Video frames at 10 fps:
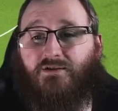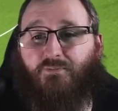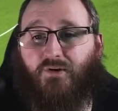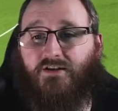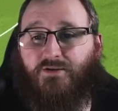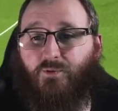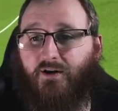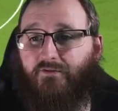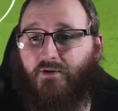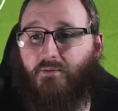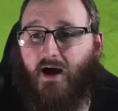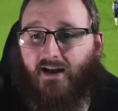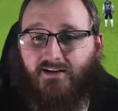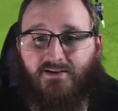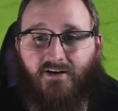Bridge is one of them.
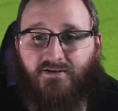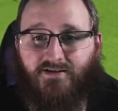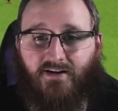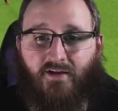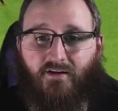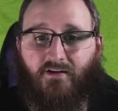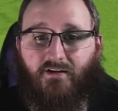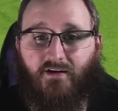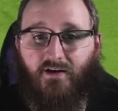Alexander's another.